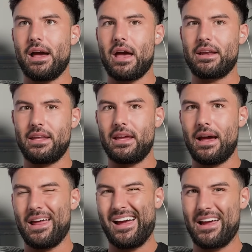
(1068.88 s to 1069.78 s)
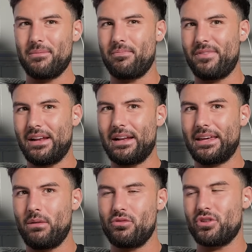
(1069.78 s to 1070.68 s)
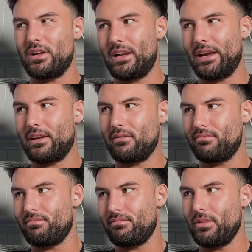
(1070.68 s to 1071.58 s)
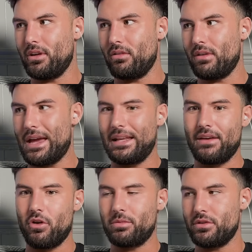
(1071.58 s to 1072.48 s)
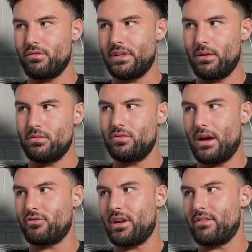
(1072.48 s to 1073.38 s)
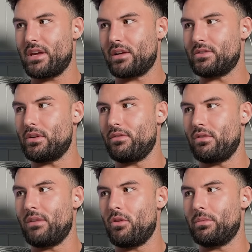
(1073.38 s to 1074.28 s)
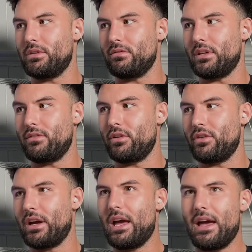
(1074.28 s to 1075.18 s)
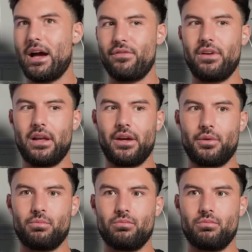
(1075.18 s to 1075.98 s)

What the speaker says: and I had a feeling like he was trying to like, you know, any given opportunity I've tried to have sex with you. If you gave me an opportunity, I feel like.